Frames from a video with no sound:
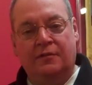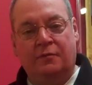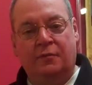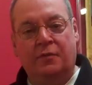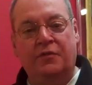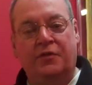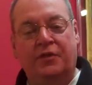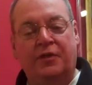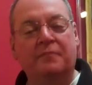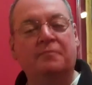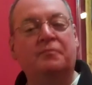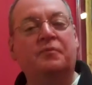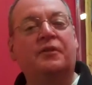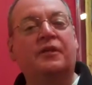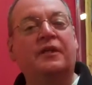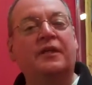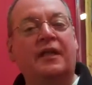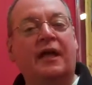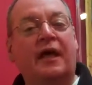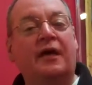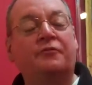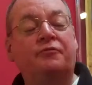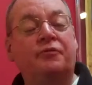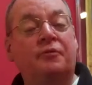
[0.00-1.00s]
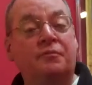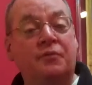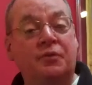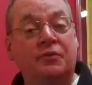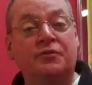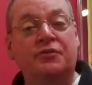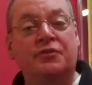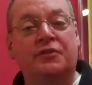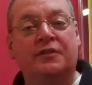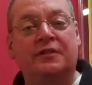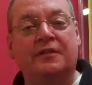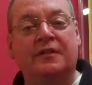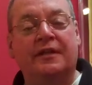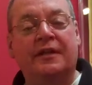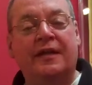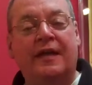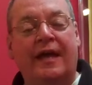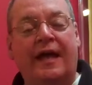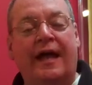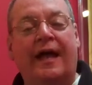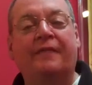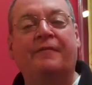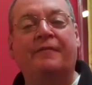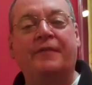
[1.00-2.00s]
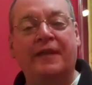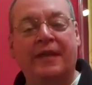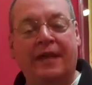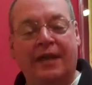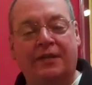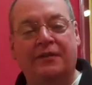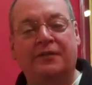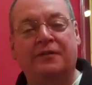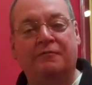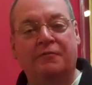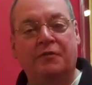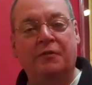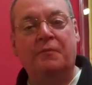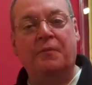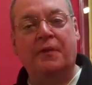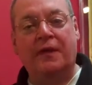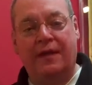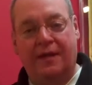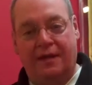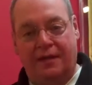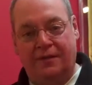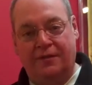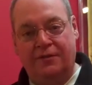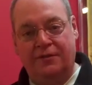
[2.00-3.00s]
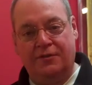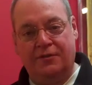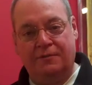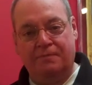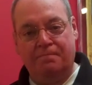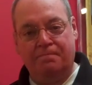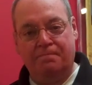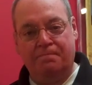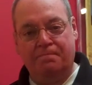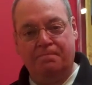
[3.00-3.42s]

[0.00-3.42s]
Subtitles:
with complete attribution at the end of the page.